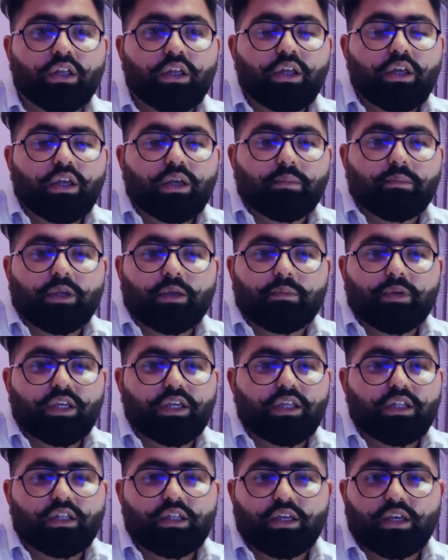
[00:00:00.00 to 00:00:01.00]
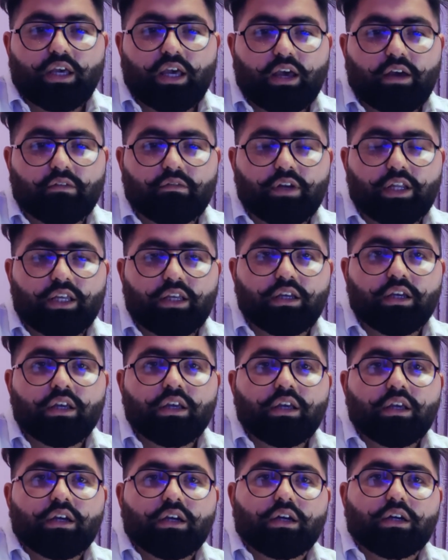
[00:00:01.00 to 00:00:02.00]
maybe they have like
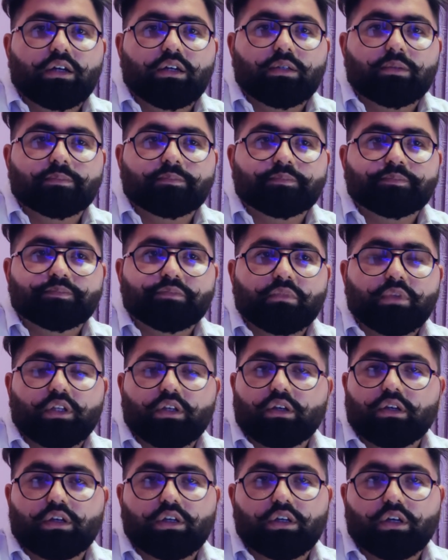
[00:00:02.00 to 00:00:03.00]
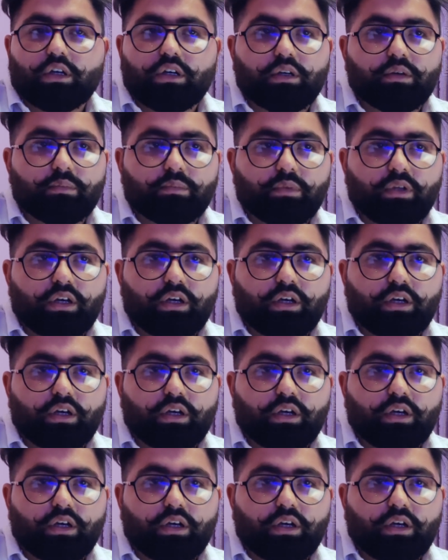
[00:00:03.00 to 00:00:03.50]
a